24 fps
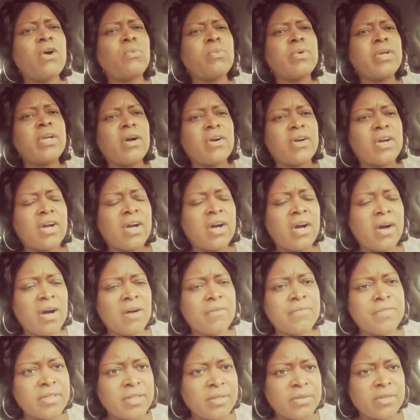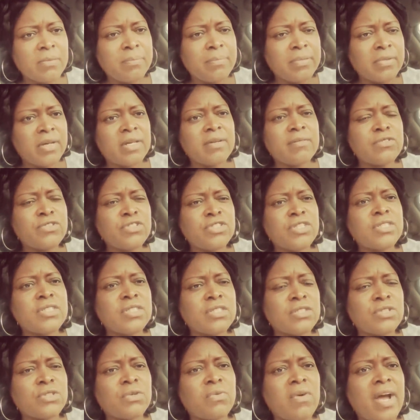We are covered in the blood of
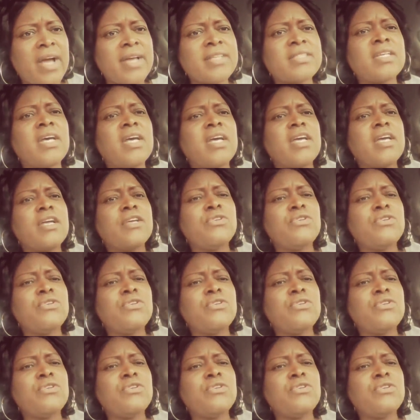Jesus Christ,